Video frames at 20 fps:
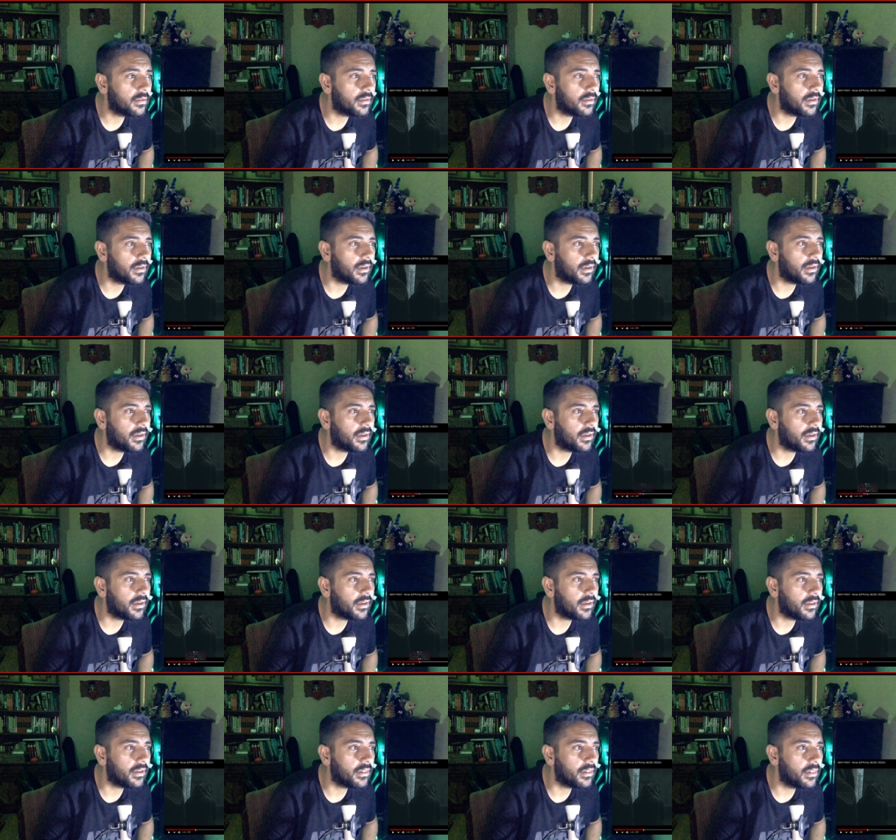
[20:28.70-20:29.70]

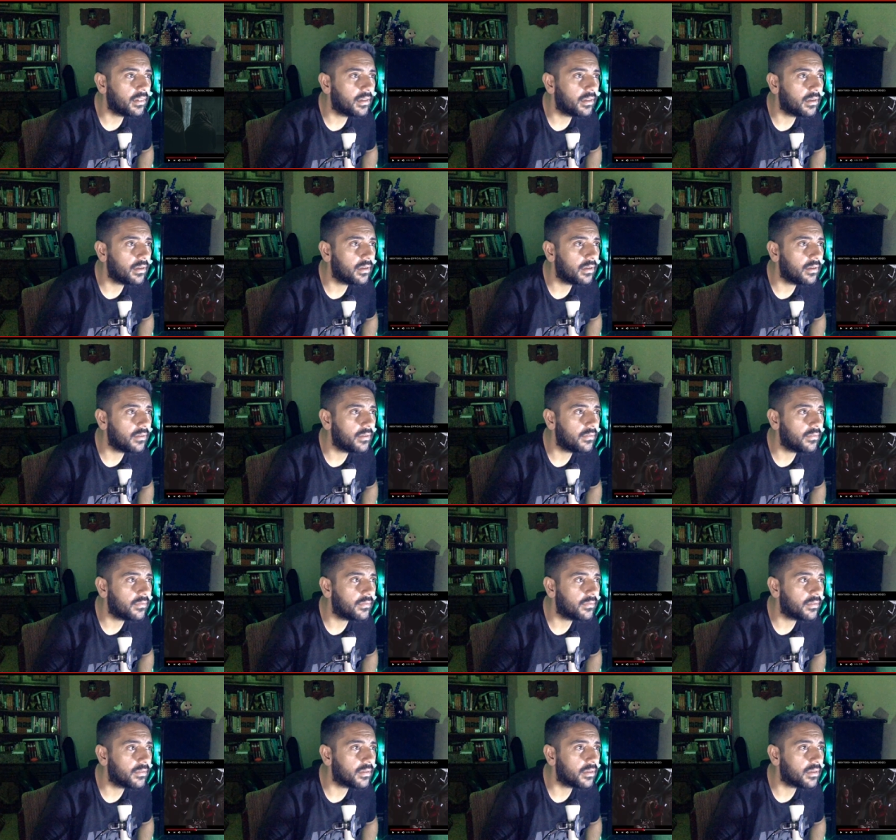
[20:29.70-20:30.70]
I love
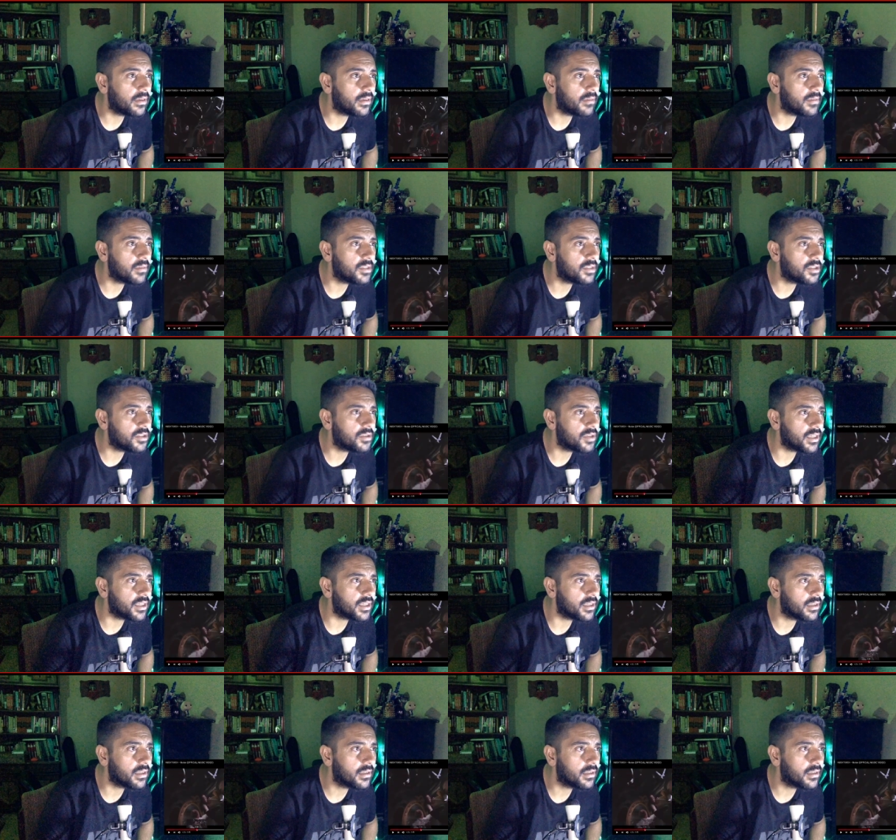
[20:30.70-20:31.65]
the imagery